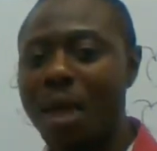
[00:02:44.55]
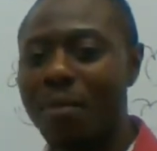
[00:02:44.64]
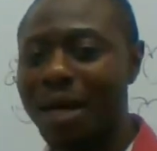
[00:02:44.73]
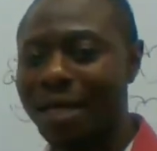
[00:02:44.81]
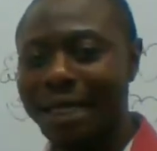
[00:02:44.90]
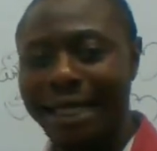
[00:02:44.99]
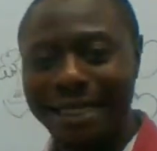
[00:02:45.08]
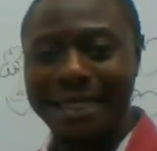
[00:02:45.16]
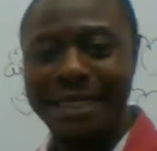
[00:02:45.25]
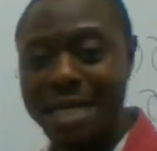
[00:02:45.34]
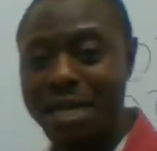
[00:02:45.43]
But
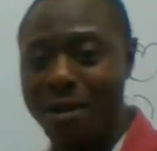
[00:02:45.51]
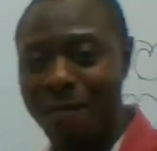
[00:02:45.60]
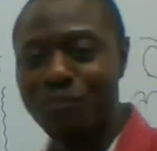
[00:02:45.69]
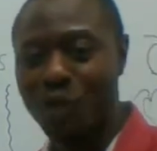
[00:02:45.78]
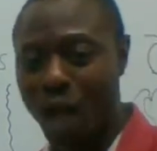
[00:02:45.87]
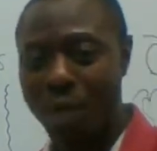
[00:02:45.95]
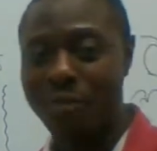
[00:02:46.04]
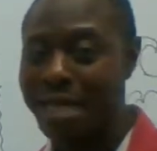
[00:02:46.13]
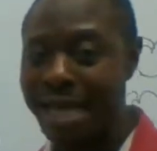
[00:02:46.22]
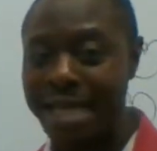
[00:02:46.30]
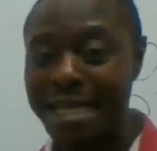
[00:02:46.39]
here, I'm
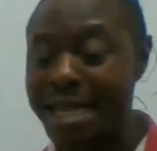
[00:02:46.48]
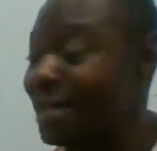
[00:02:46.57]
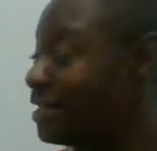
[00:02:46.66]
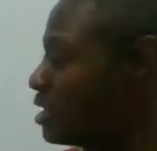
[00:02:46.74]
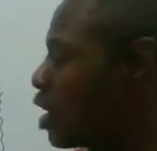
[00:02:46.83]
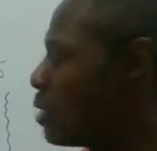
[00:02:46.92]
going to eat candies. How